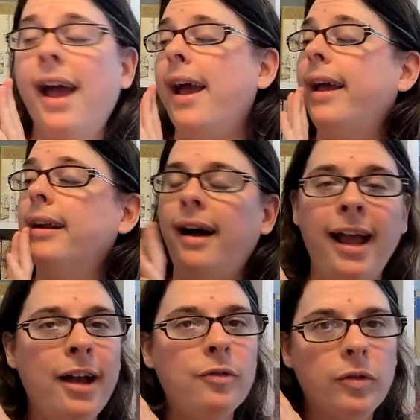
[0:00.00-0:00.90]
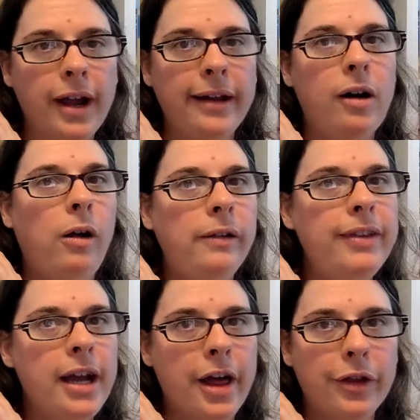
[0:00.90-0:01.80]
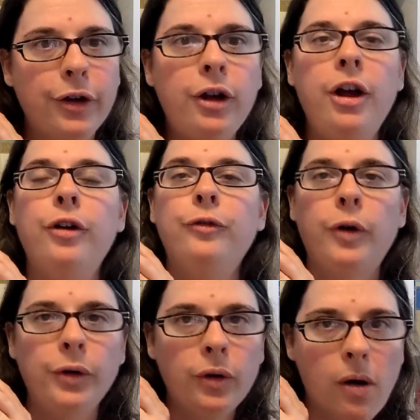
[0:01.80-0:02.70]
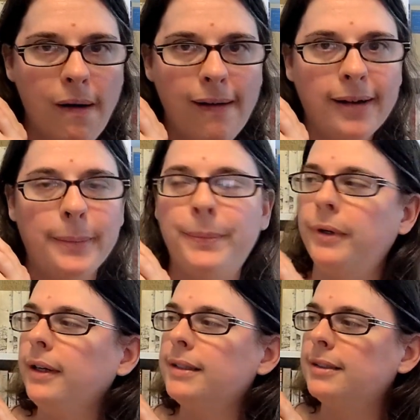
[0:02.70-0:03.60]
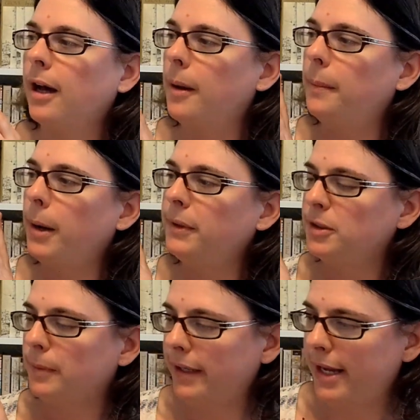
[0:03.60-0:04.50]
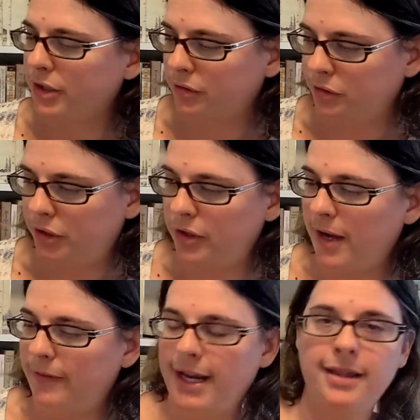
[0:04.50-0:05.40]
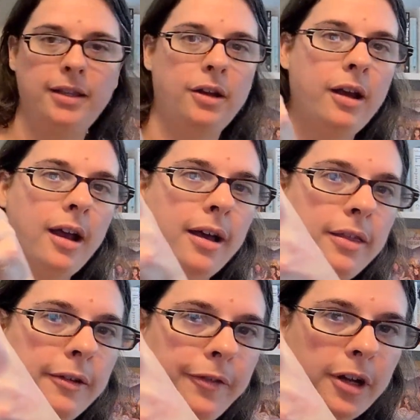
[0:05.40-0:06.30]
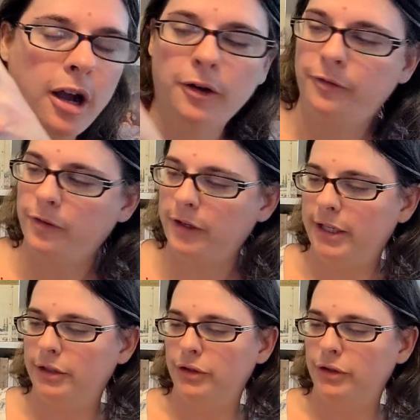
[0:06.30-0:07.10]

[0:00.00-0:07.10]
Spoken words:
And I have read all of the other photo arc books published by National Geographic, and then the photographer is